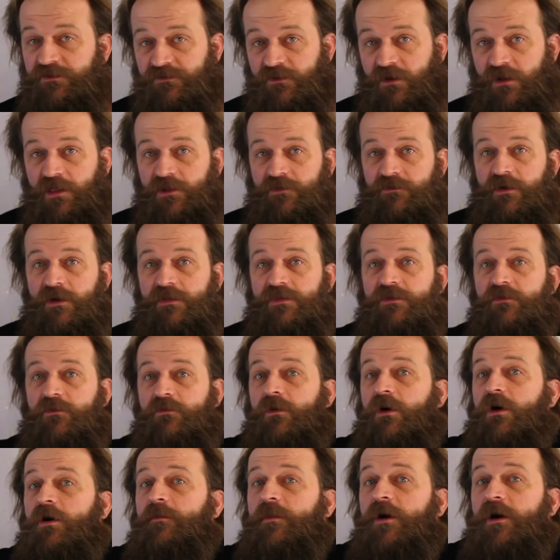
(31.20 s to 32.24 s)
all around the
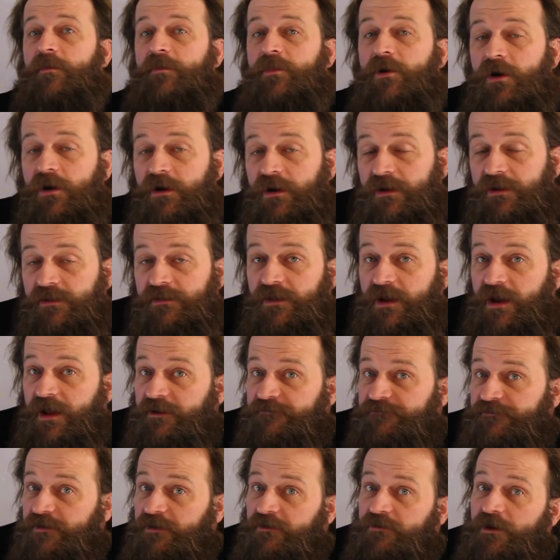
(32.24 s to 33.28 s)
Walmart parking lot. I
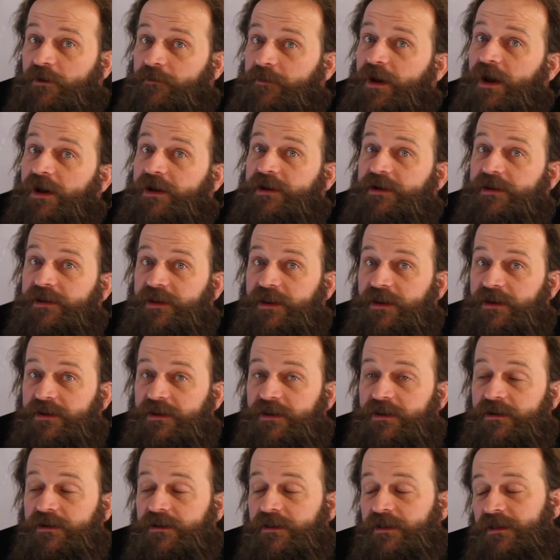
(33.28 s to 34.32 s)
figure I'm not going to get
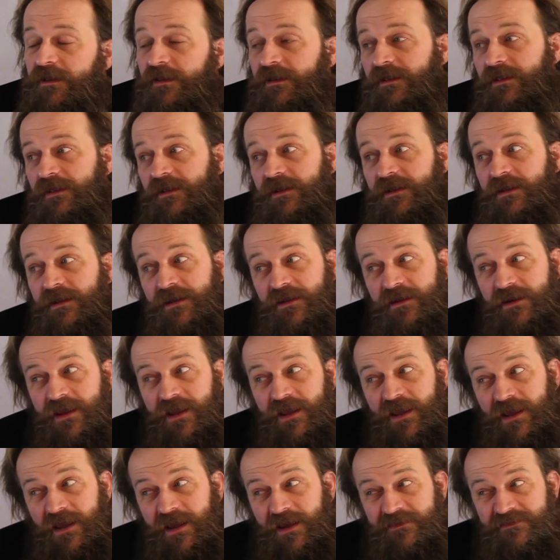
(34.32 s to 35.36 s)
in. And
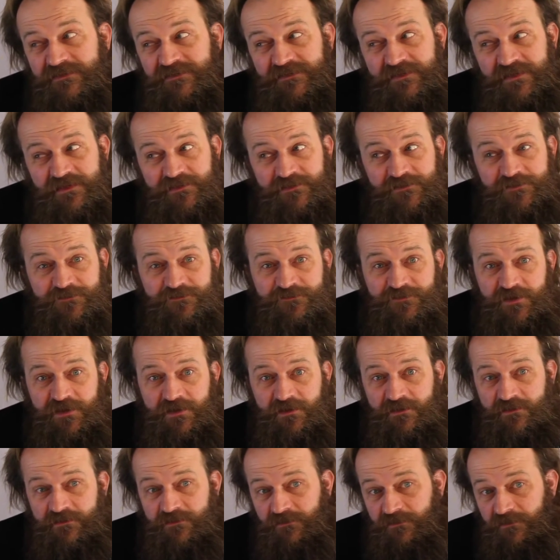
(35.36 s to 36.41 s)
I see this
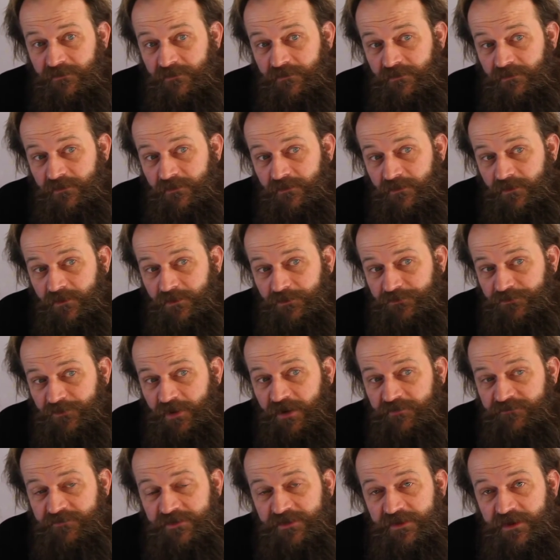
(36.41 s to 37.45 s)
vehicle
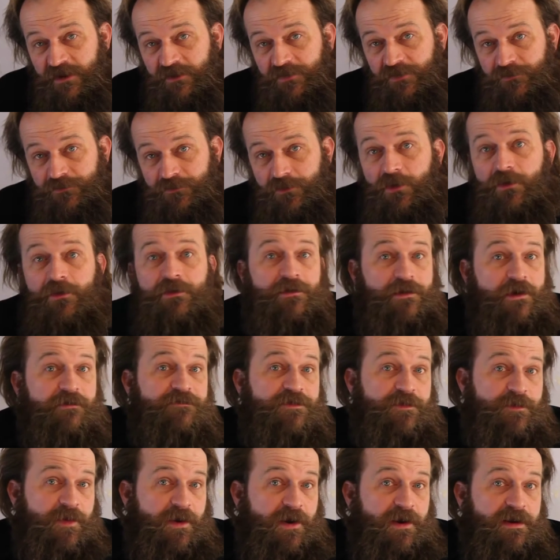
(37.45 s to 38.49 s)
driving down the road of
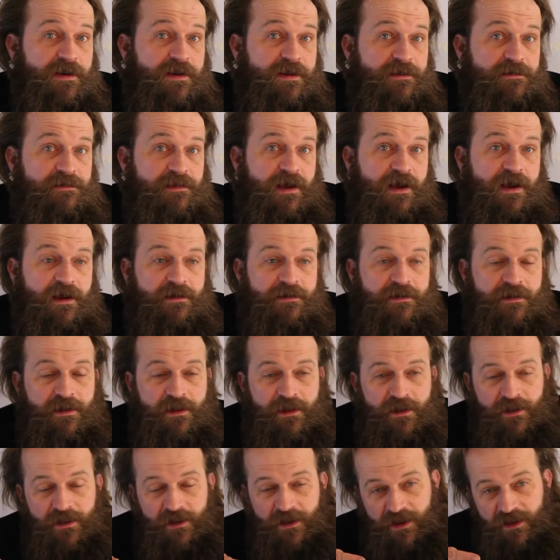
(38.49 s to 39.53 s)
the parking lot
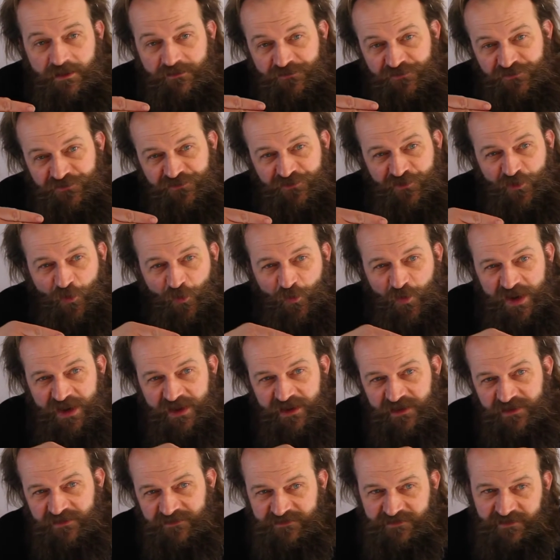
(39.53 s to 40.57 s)
and
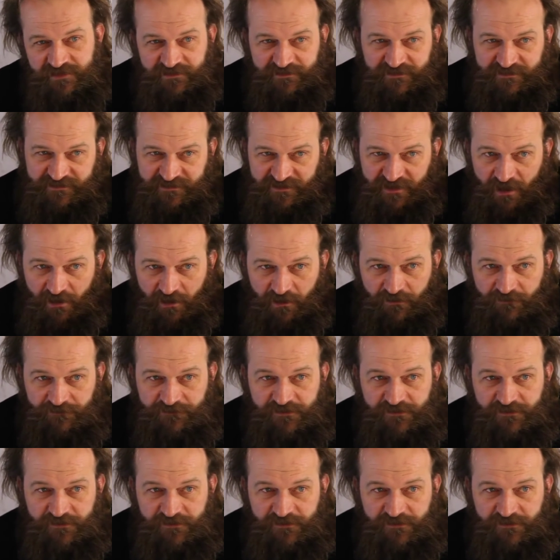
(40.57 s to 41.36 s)
squeeze itself